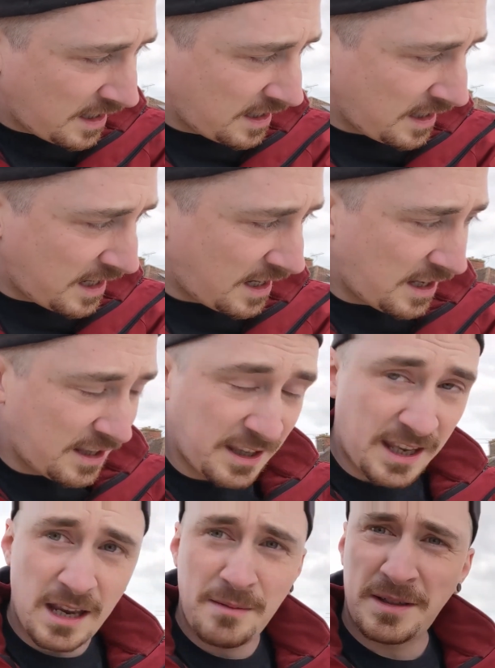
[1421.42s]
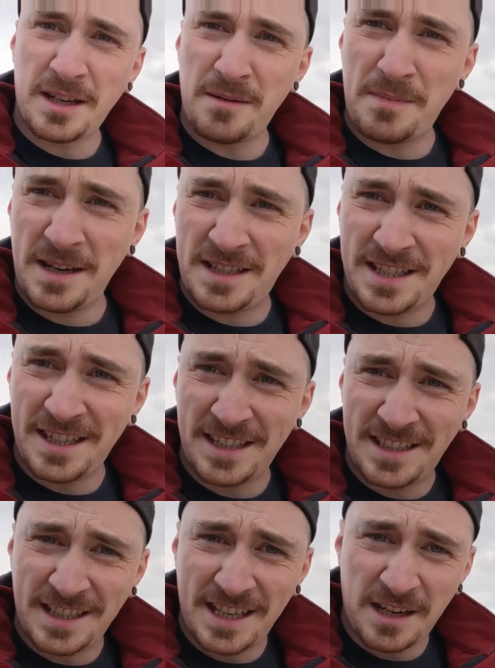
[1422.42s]
yeah, the game is going to be to
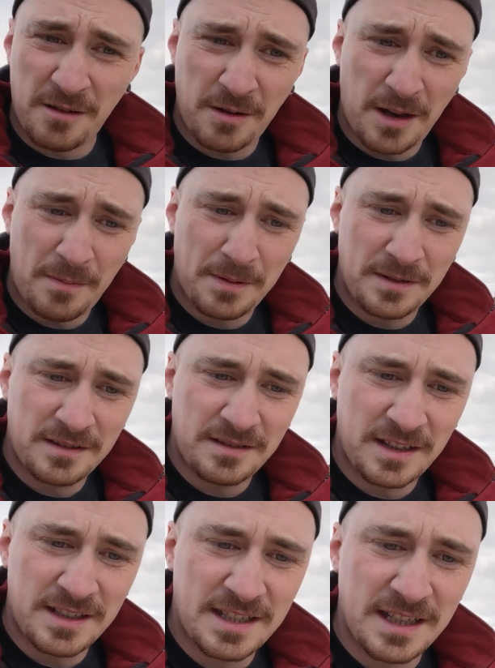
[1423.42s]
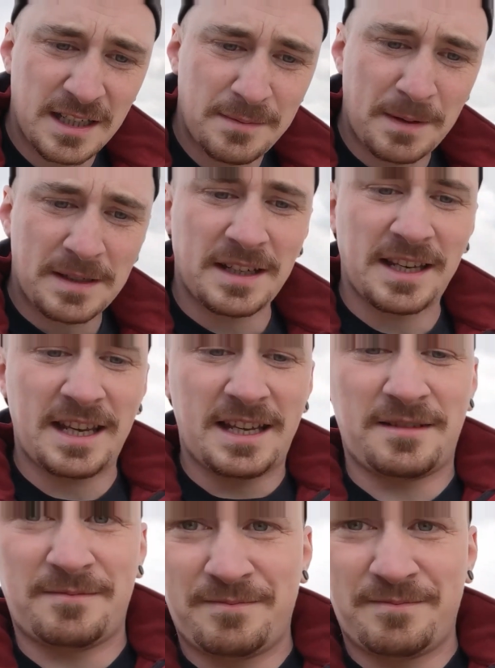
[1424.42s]
get it all up and seal it as best I can.